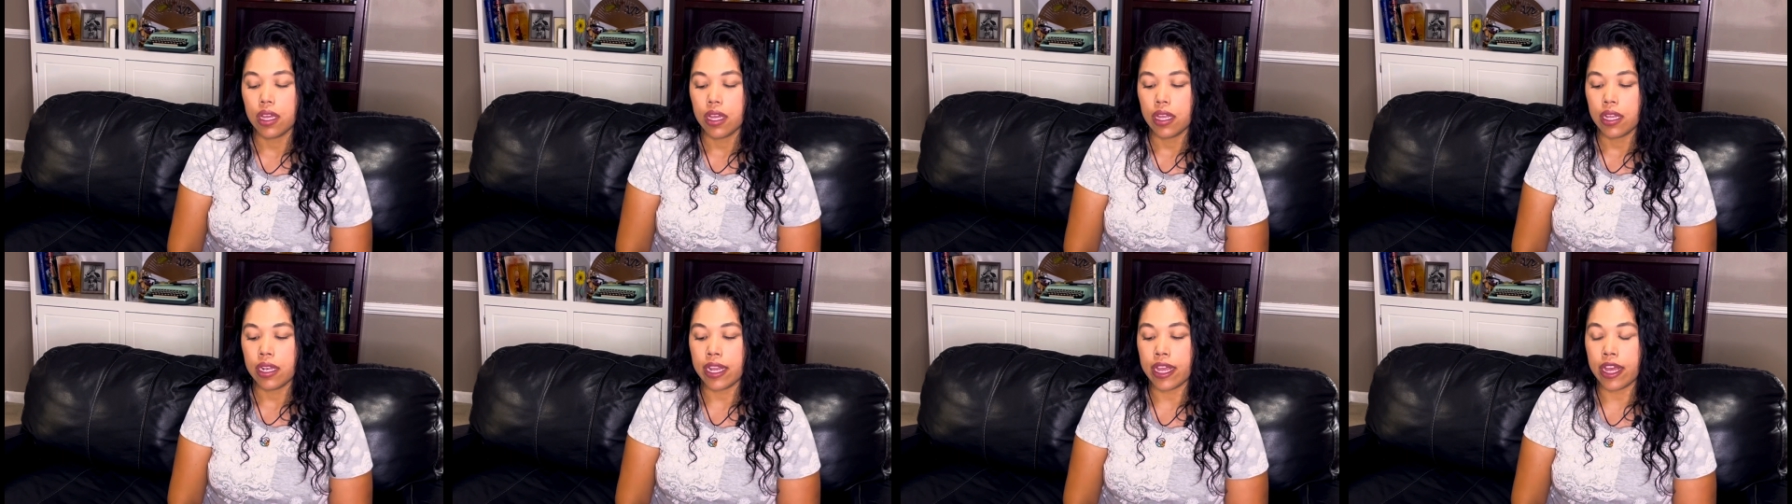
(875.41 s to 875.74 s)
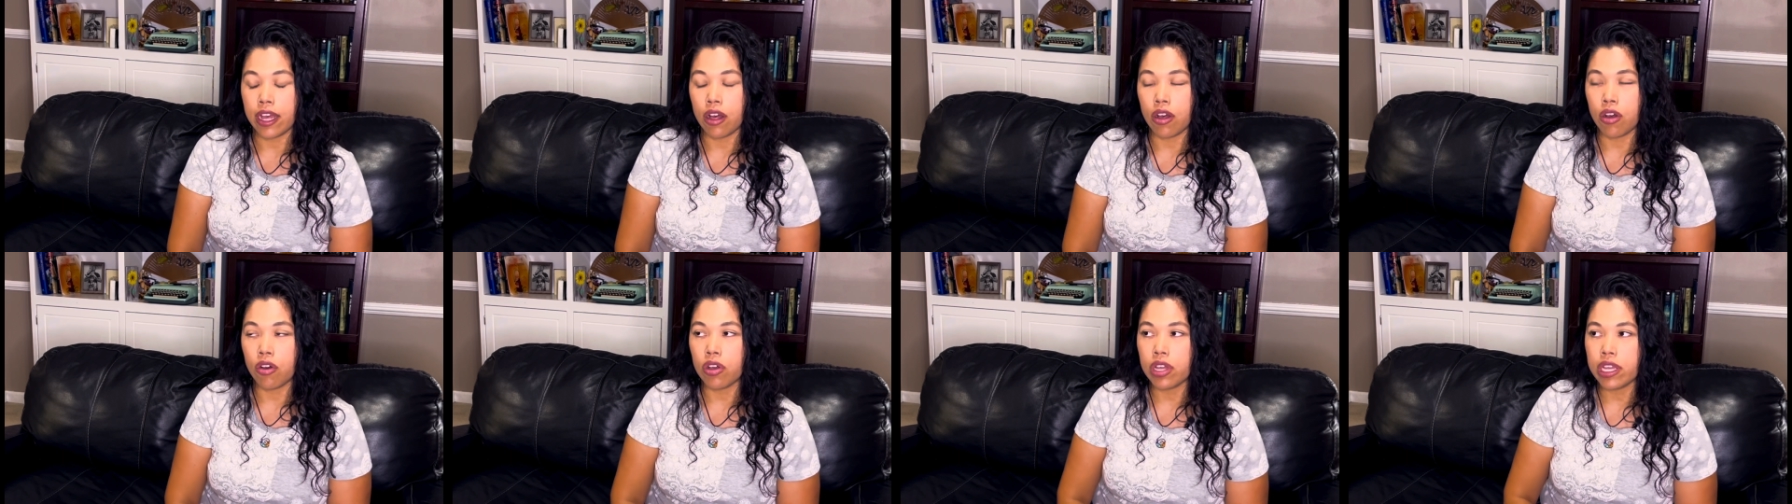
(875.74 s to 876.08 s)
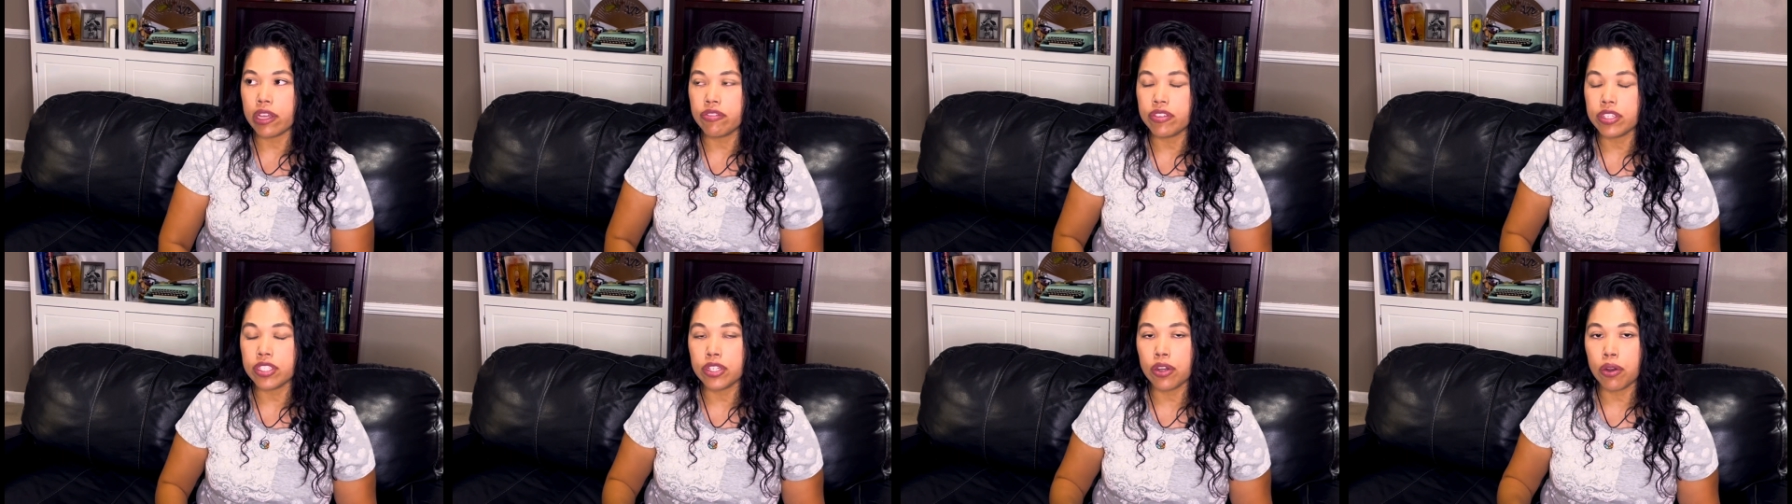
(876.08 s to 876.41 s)
Now,
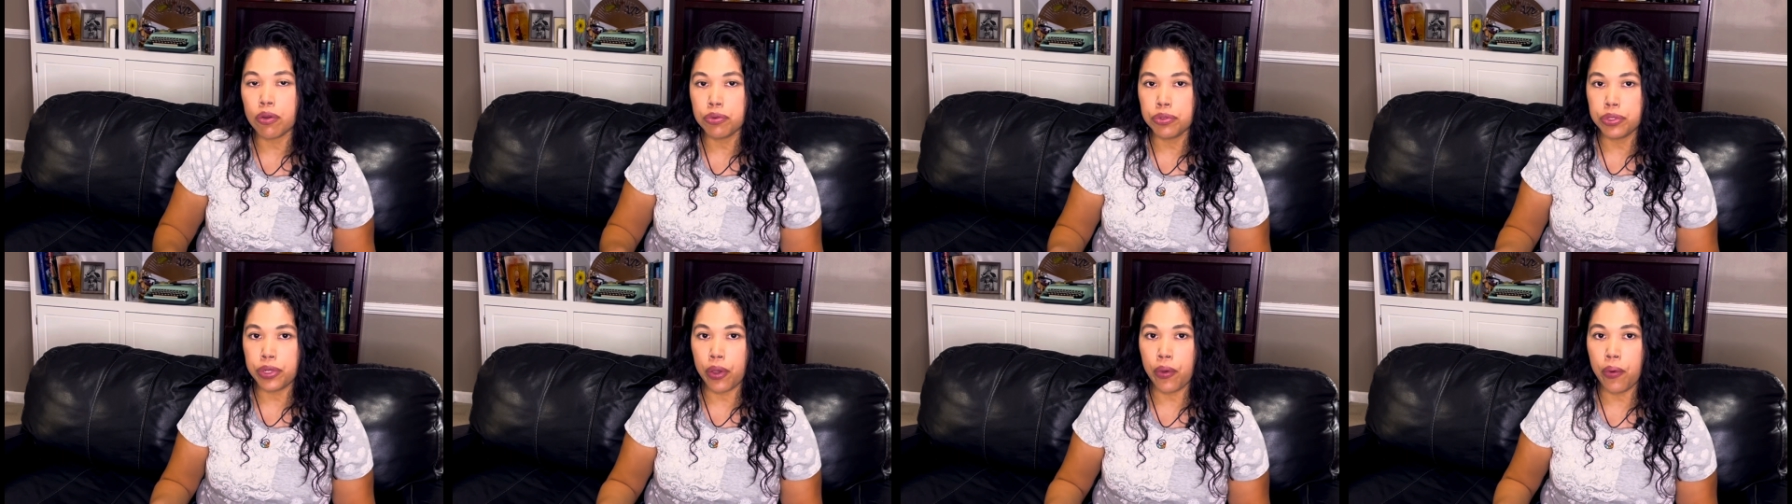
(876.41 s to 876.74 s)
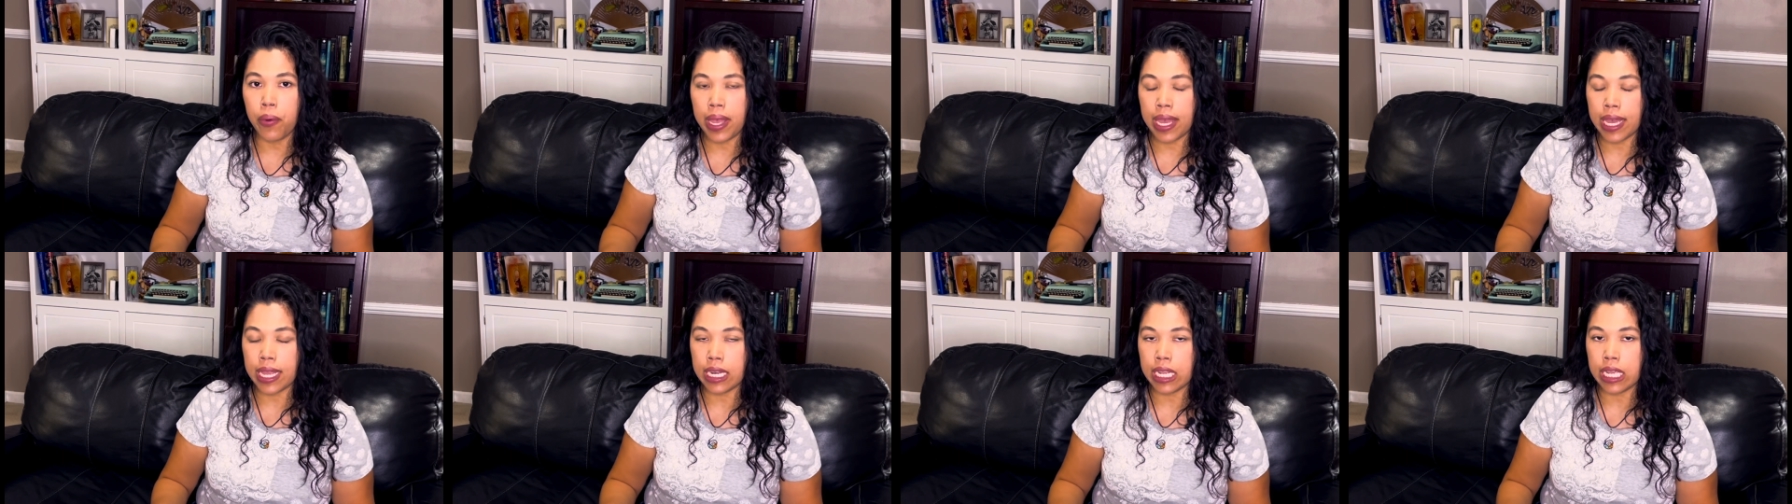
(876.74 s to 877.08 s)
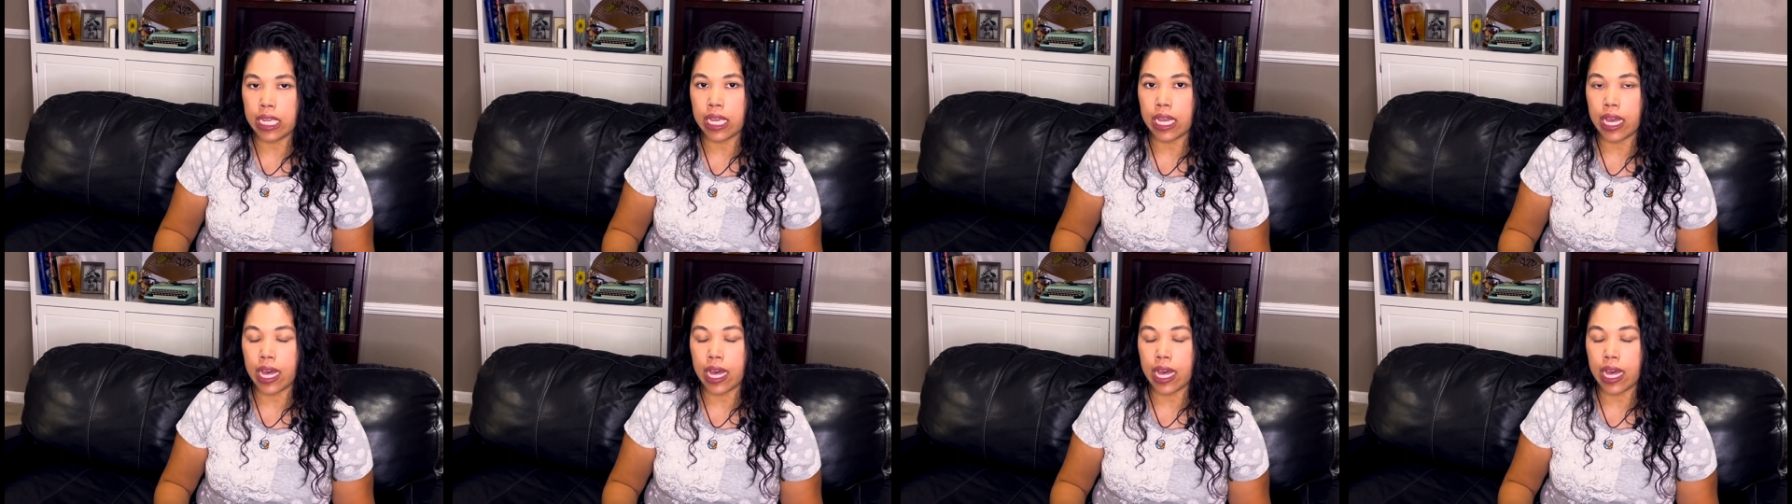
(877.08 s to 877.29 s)
if you don't know any,